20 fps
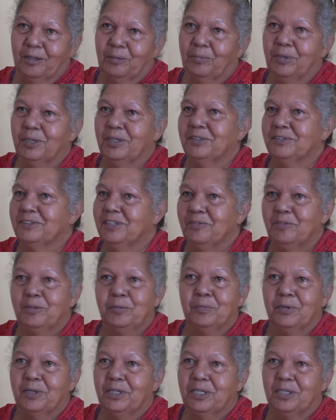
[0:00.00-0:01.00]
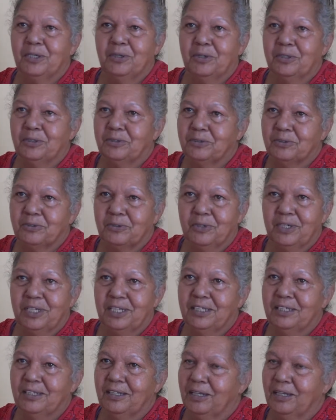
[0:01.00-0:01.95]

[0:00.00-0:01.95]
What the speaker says: because everybody got screened.